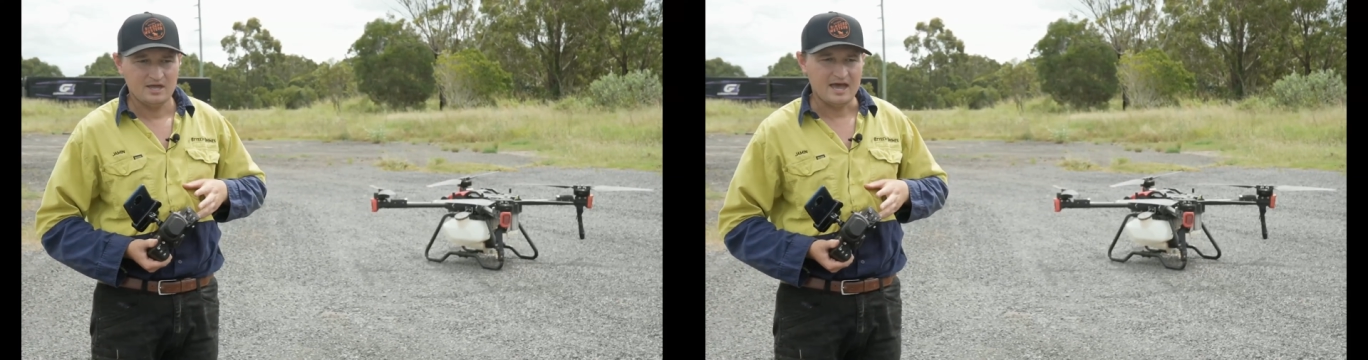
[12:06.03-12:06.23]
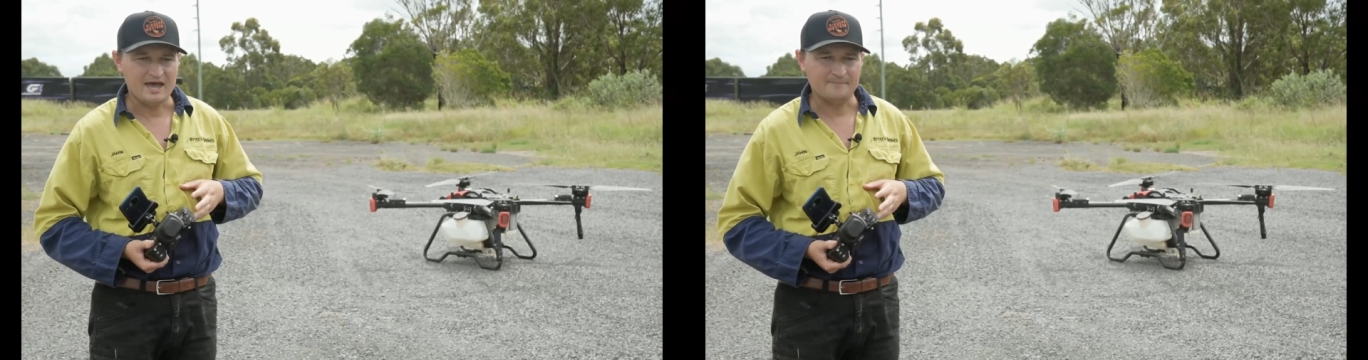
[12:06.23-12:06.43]

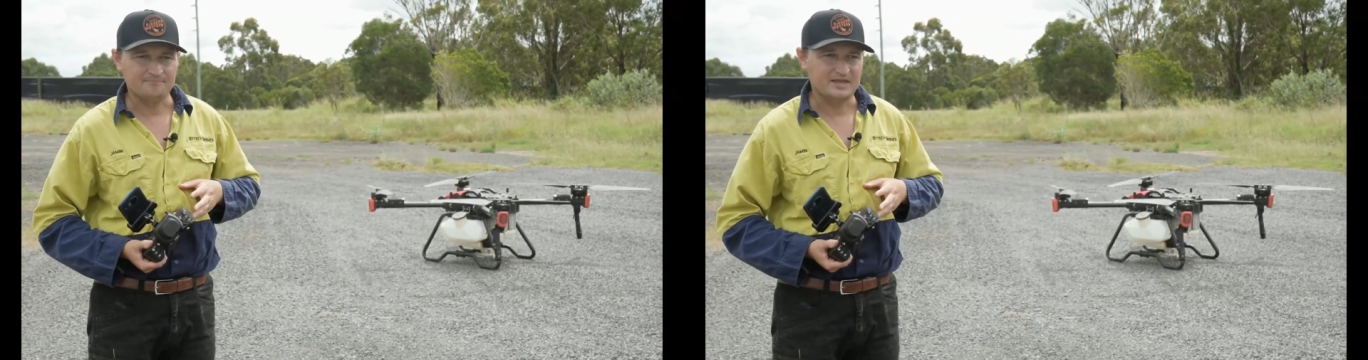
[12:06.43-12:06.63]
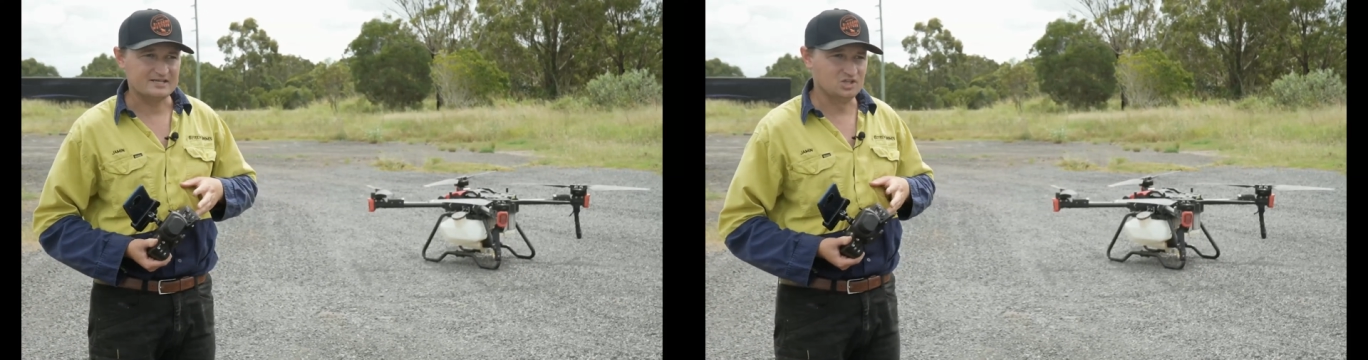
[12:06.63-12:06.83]

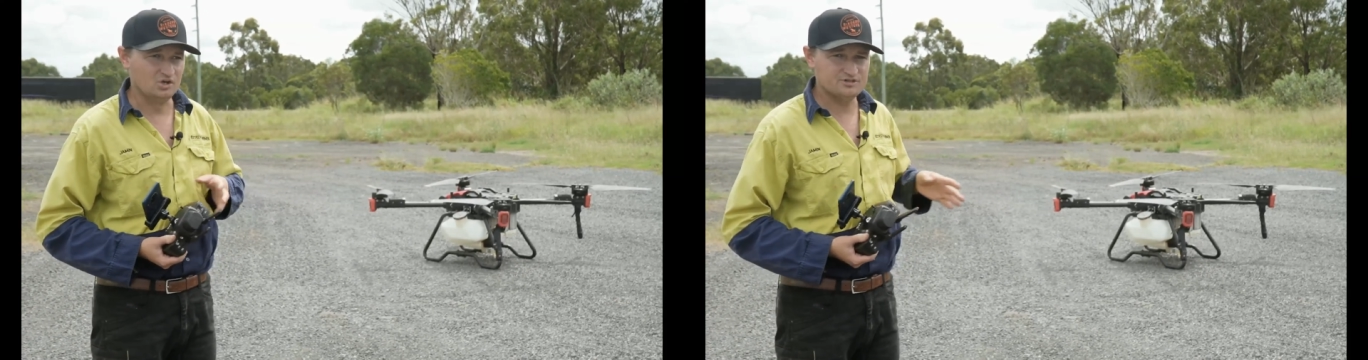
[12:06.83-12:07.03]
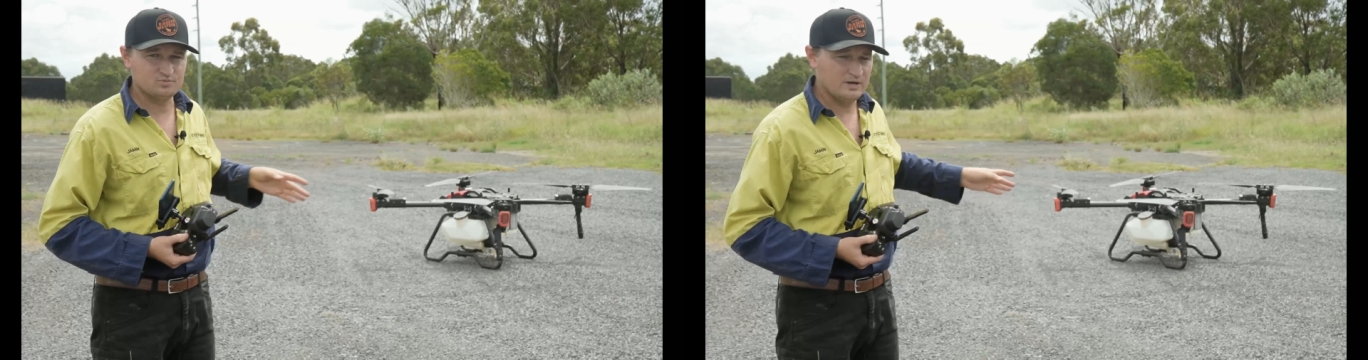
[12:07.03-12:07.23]
As
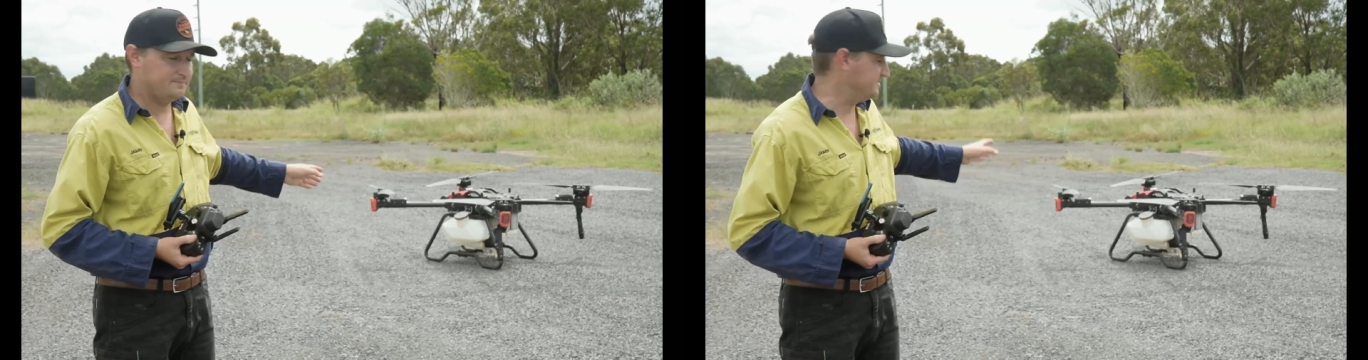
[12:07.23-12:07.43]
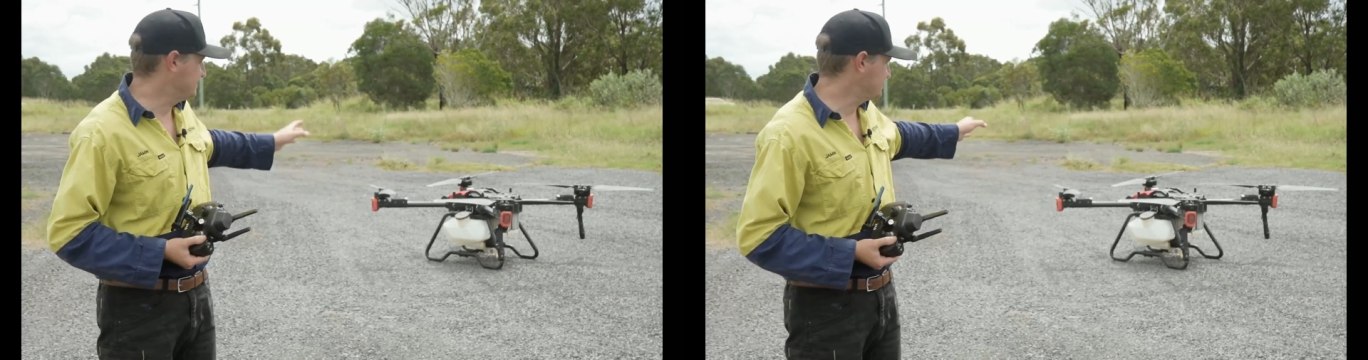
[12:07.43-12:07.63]
long as we
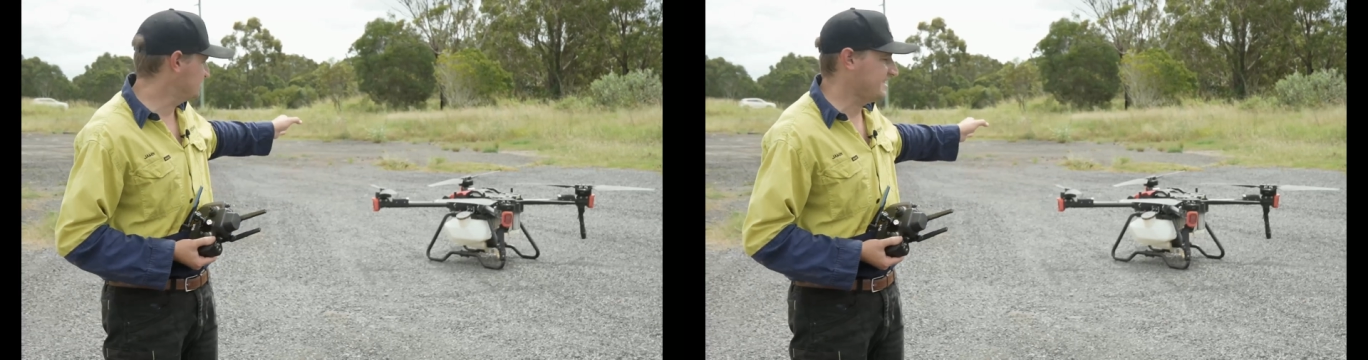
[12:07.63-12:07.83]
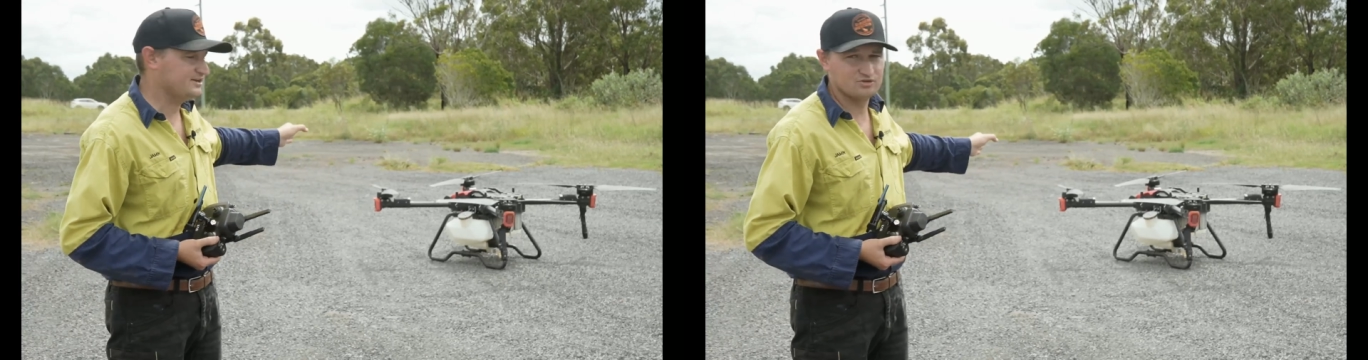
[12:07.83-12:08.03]

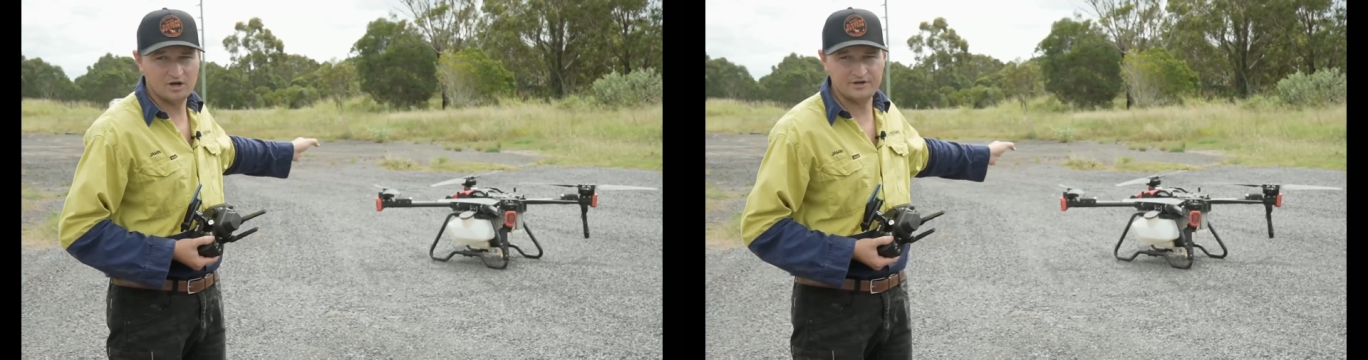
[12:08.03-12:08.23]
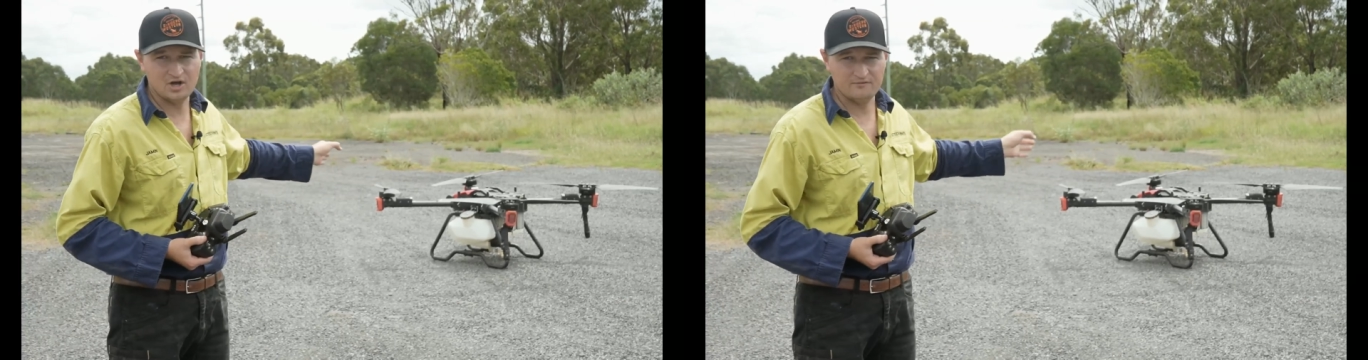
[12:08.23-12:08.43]
position that
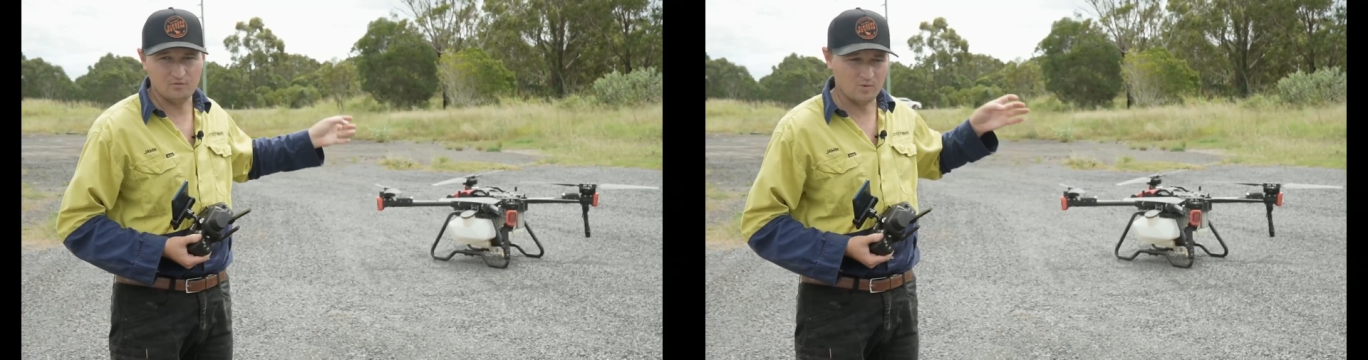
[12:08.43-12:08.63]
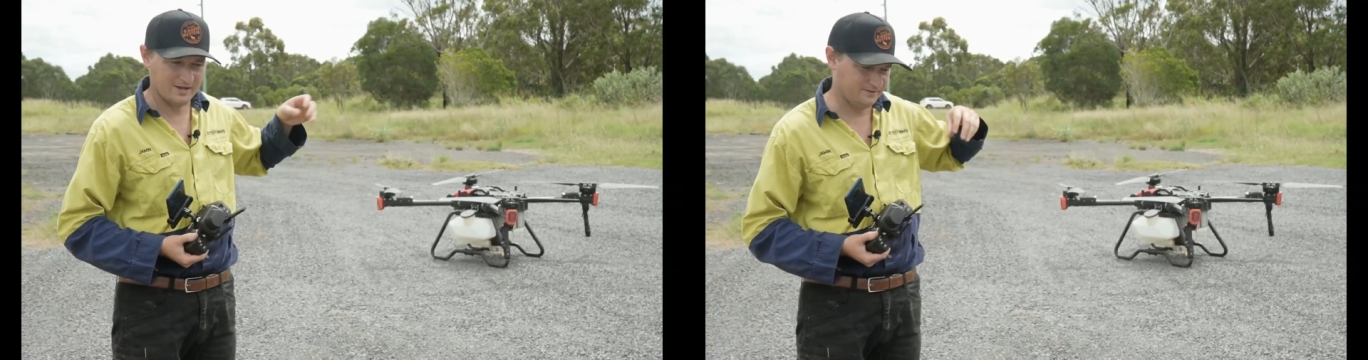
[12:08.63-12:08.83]
drone over
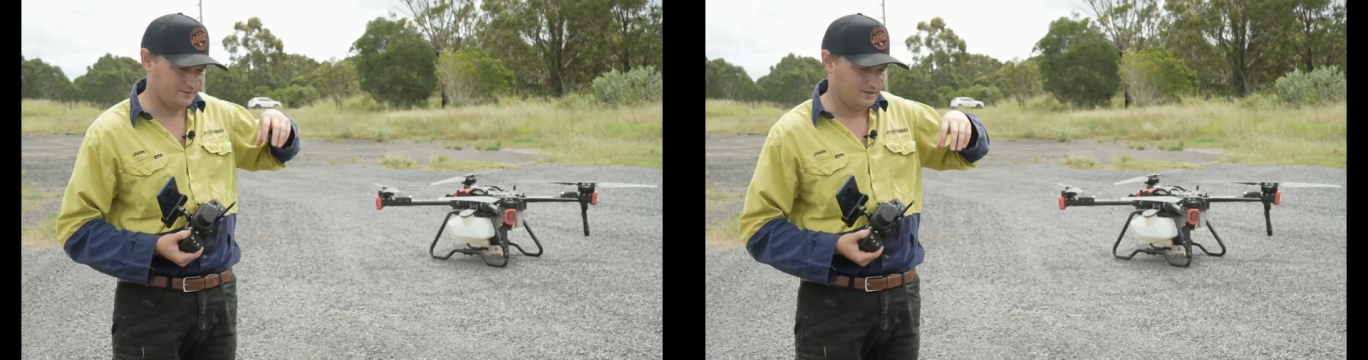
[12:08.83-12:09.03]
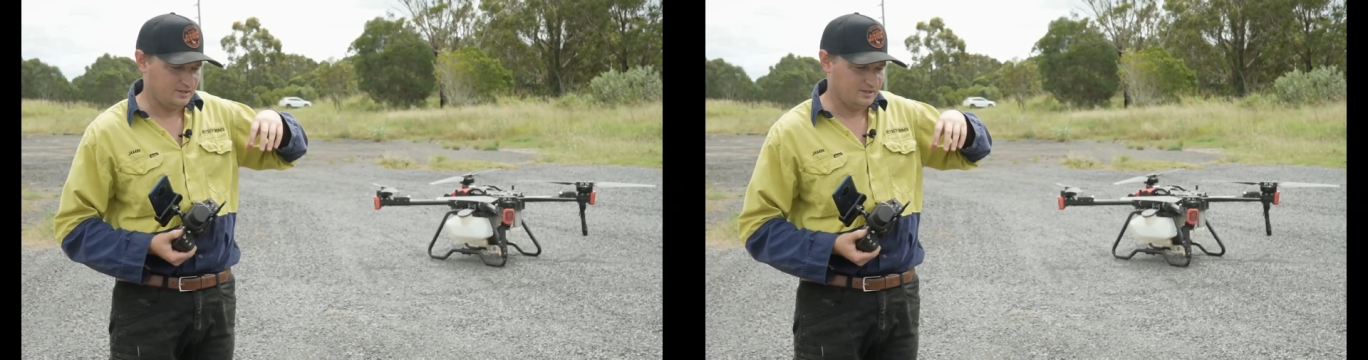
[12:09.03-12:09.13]
when